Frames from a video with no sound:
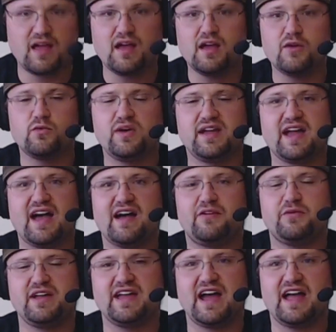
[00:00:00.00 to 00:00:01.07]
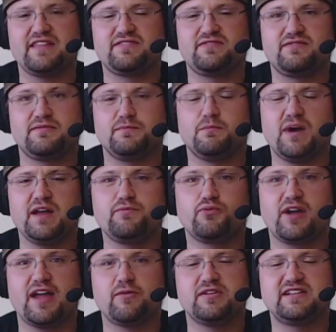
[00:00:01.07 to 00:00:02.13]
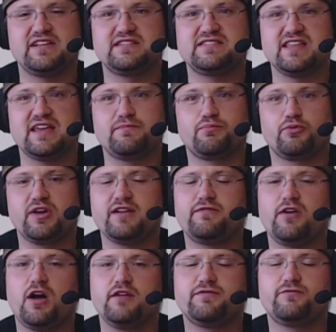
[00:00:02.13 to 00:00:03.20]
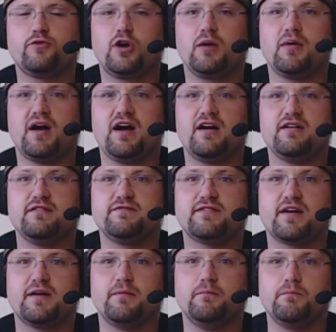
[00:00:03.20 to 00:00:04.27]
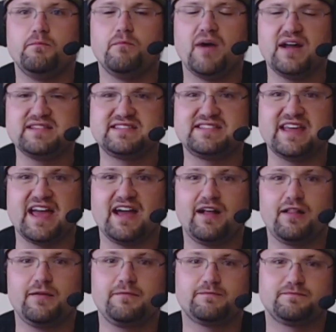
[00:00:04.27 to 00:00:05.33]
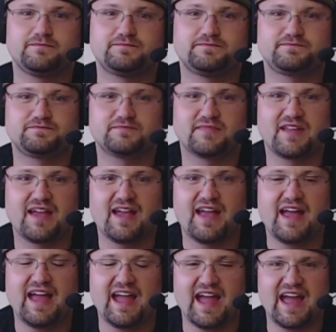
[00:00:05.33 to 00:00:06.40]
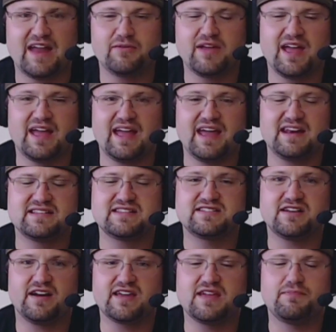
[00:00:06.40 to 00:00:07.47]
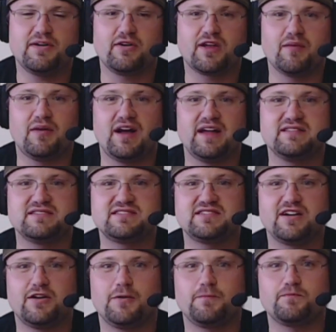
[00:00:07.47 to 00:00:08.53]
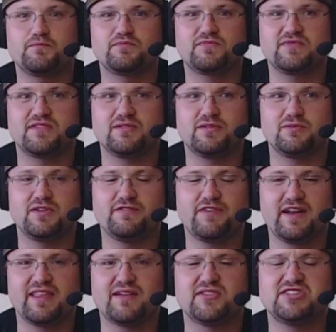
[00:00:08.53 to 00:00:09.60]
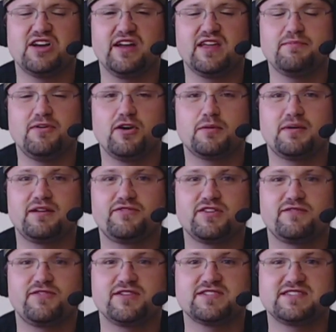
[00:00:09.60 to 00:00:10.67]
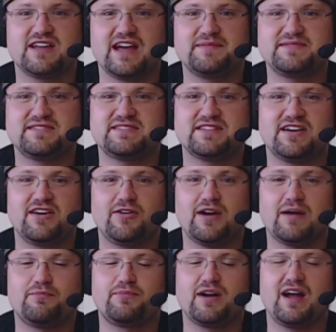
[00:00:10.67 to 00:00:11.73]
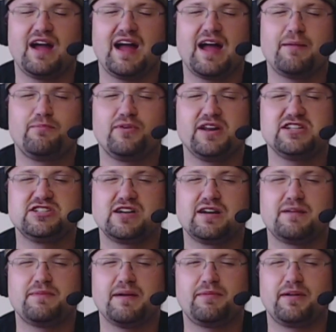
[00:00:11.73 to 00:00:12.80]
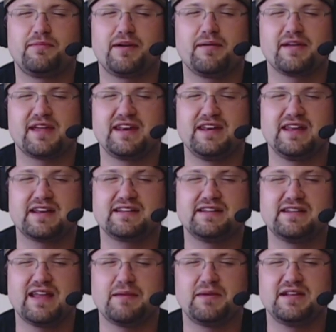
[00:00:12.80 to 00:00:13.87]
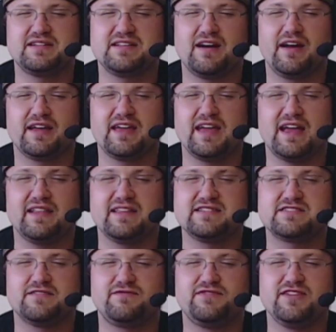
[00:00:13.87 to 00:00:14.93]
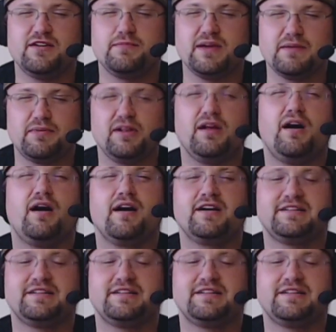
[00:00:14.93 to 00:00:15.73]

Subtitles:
We got Mudbray, which is the pre-evolved form of Mudsdale, and it's a donkey Pokemon. So we finally have a donkey Pokemon for the first time. So I'm pretty sure people are probably going to nickname it Donkey. At least a few people are.